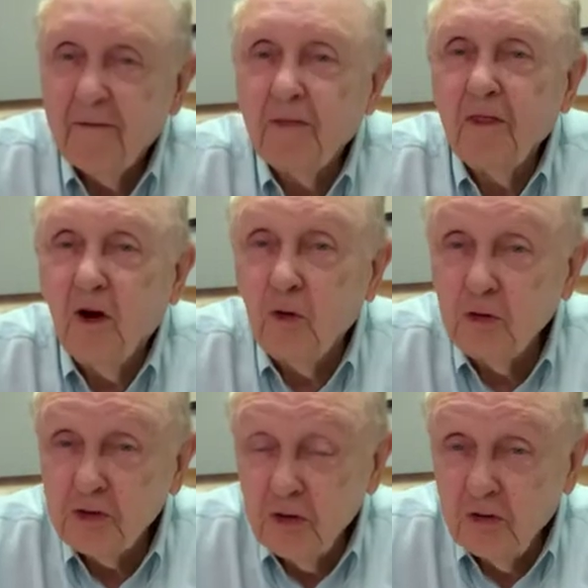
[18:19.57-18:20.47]

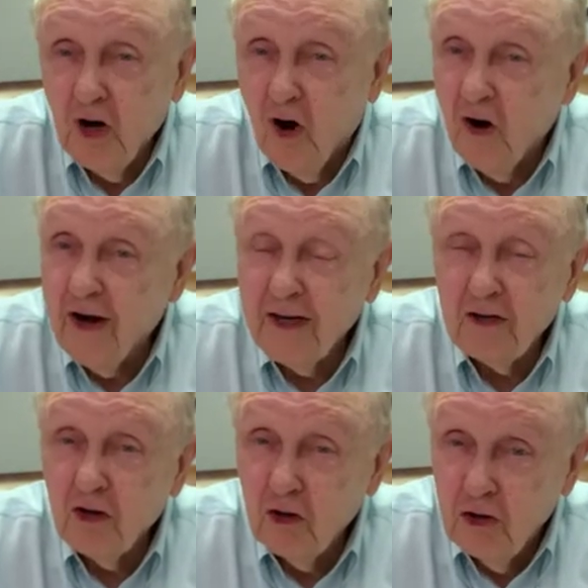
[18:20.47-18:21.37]
those who guard it
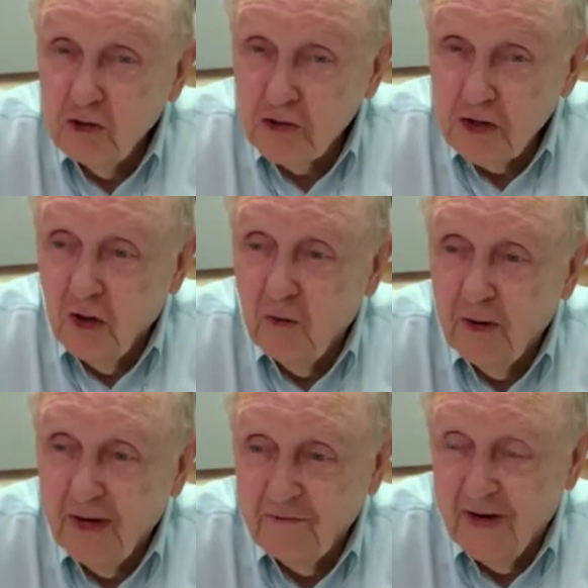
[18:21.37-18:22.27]
do so
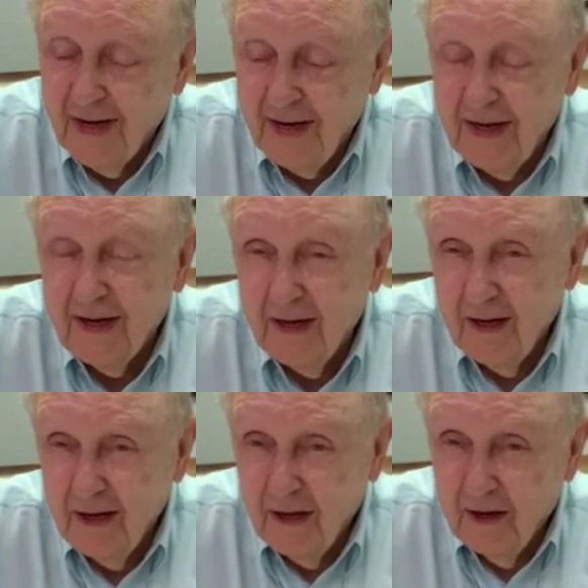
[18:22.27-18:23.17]
in vain."
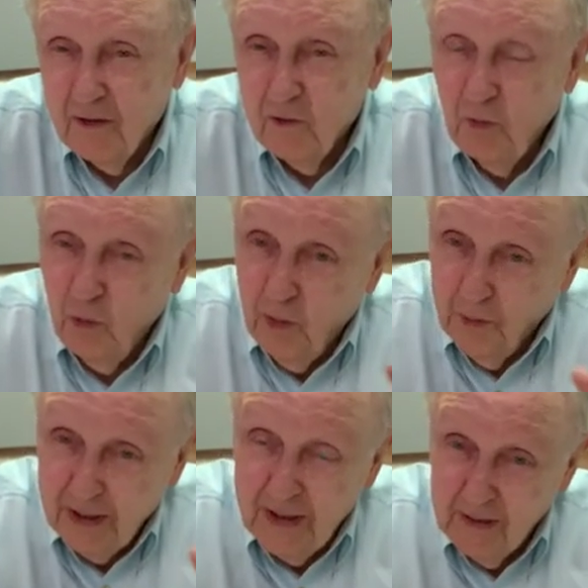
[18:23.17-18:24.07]

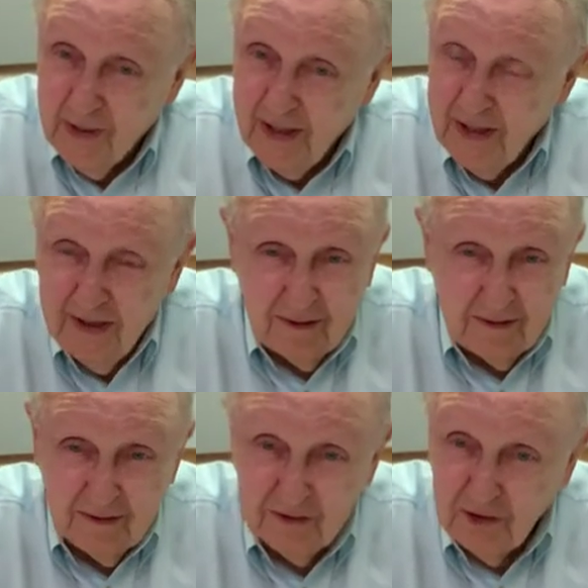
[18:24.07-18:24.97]
We need to be
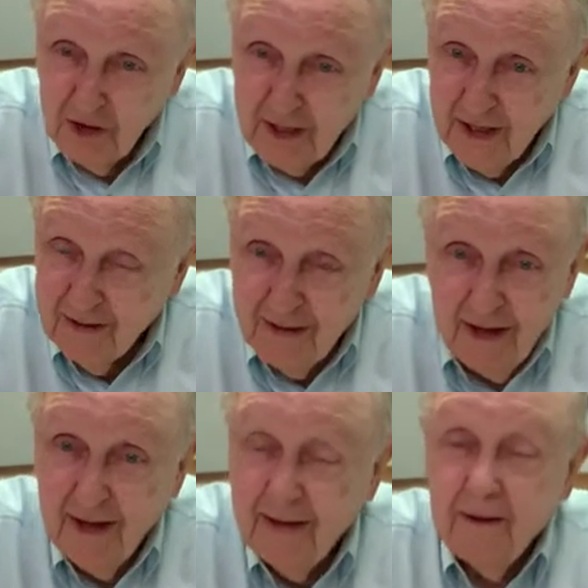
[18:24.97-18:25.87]
looking.
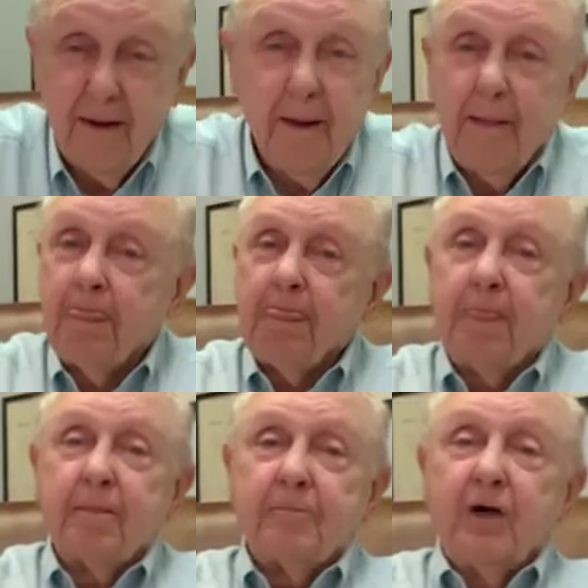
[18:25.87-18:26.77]
Hey,
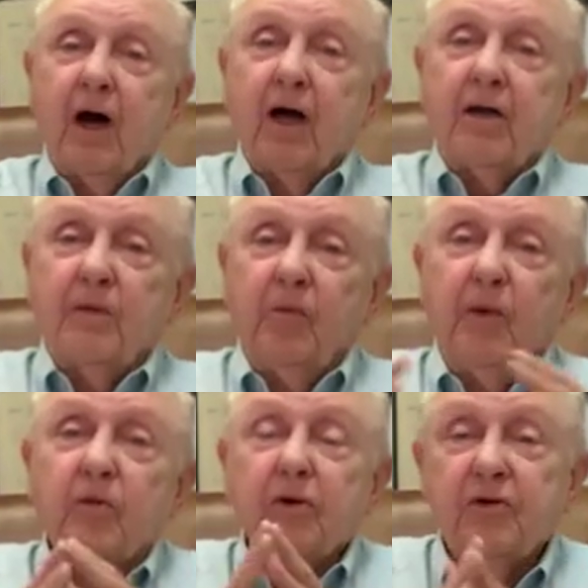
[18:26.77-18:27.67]
God, we
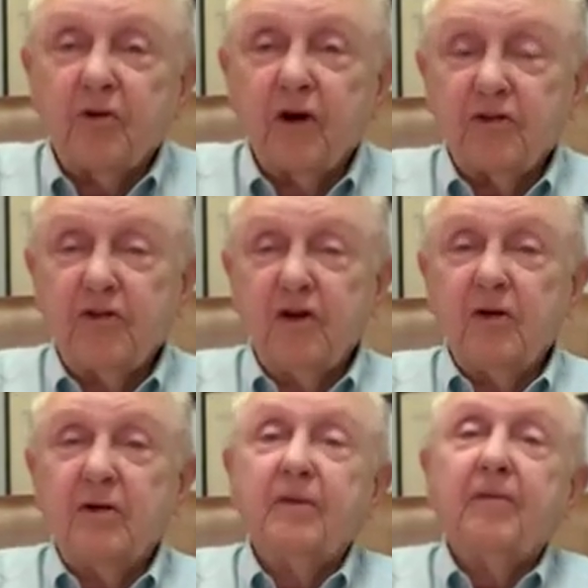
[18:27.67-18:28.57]
want to trust
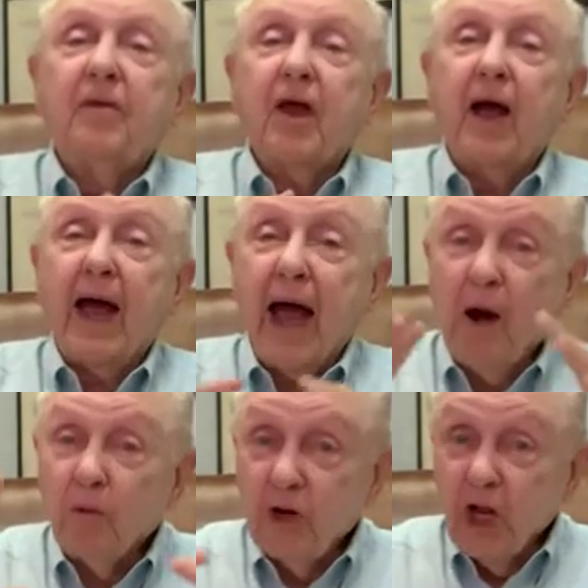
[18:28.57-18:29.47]
you. I
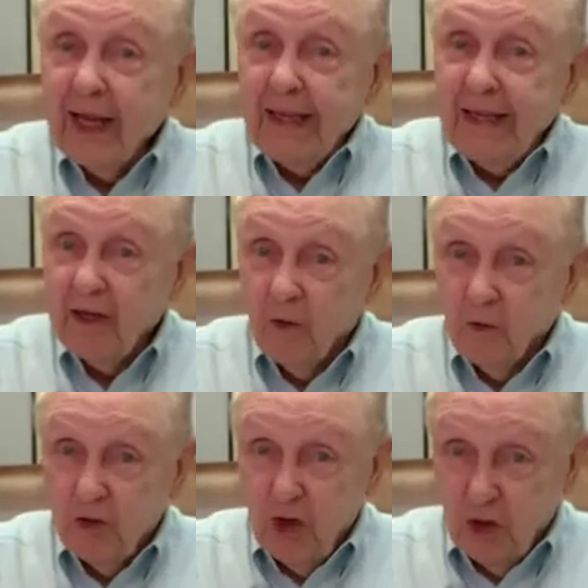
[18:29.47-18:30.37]
want to lean
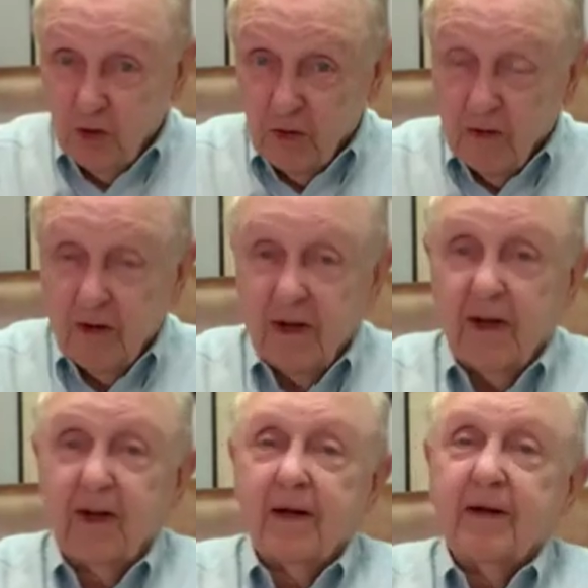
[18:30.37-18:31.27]
on you.
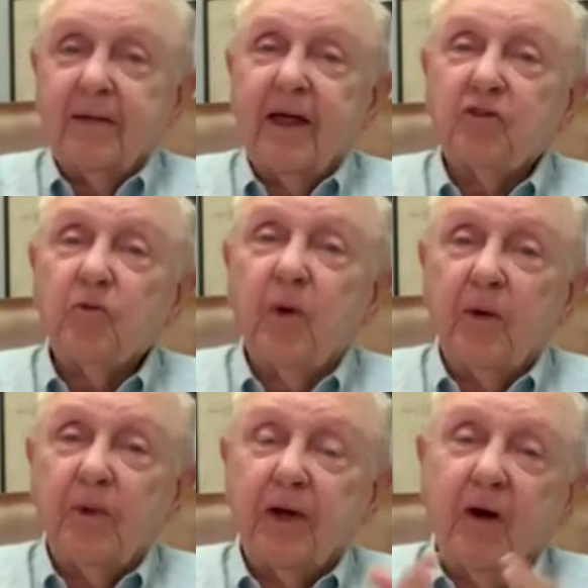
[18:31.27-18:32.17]
That's where
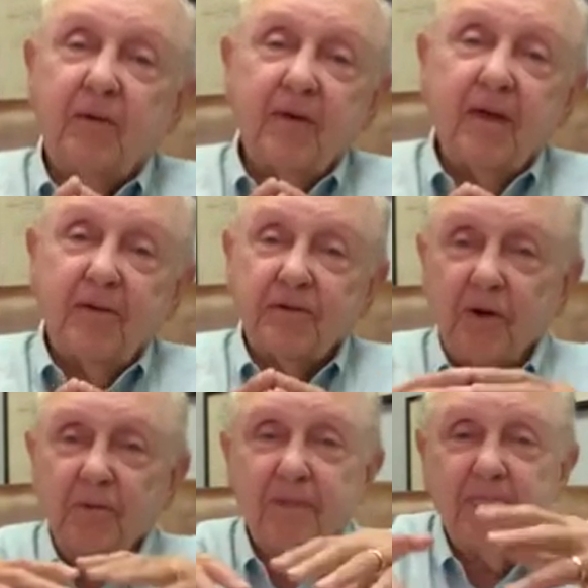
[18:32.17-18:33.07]
we go.
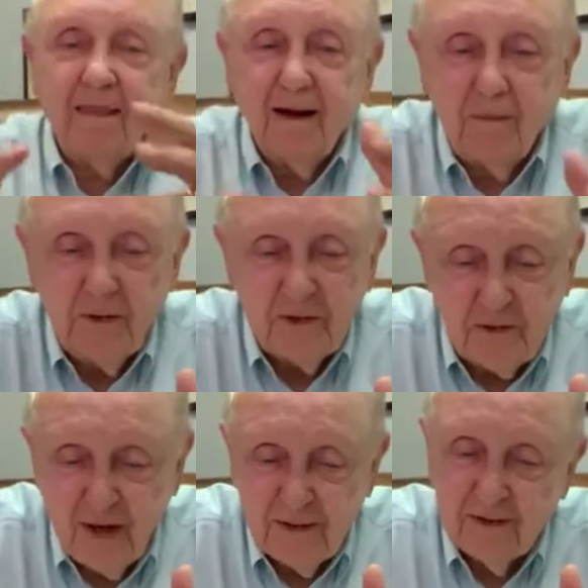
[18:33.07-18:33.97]
So I've been
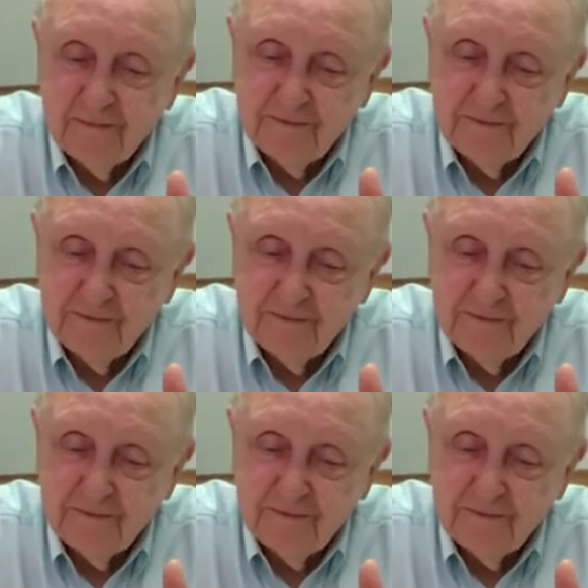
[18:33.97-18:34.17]
trying to